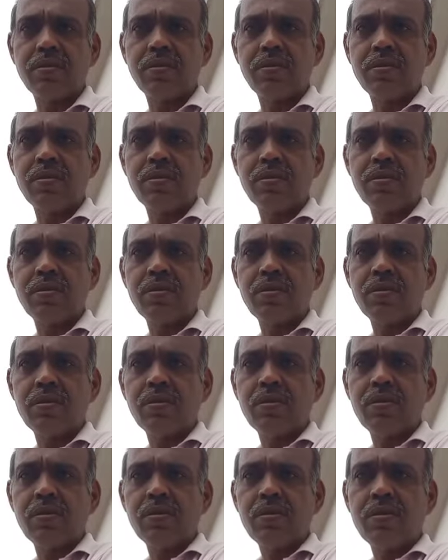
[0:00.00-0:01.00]

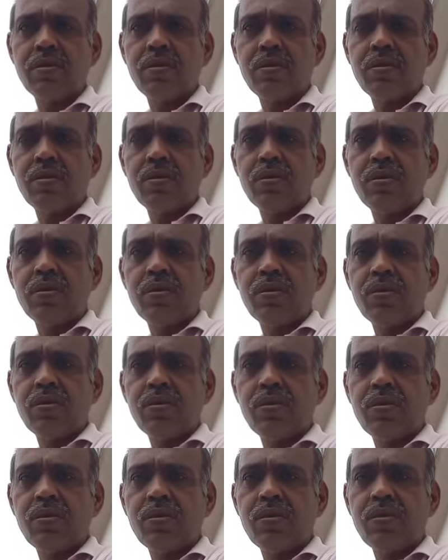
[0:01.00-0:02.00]

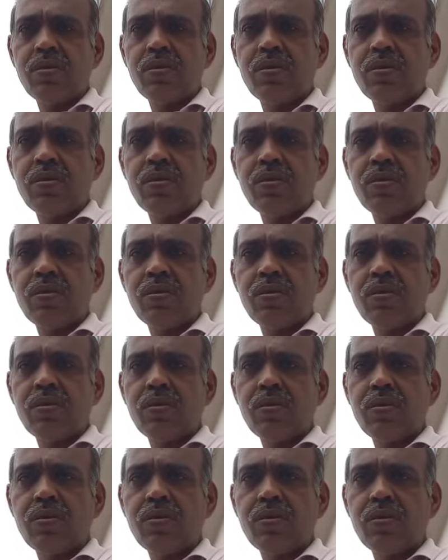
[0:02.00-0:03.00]

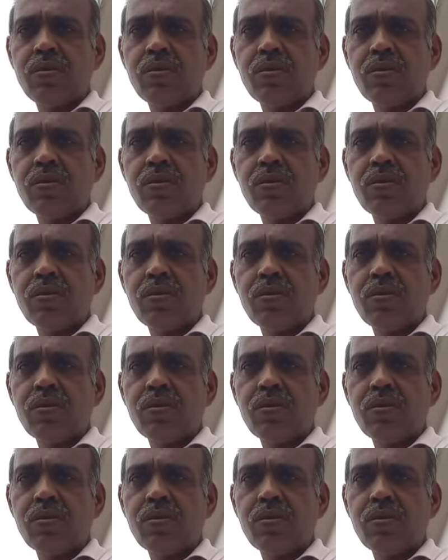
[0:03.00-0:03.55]
Nobody speaks.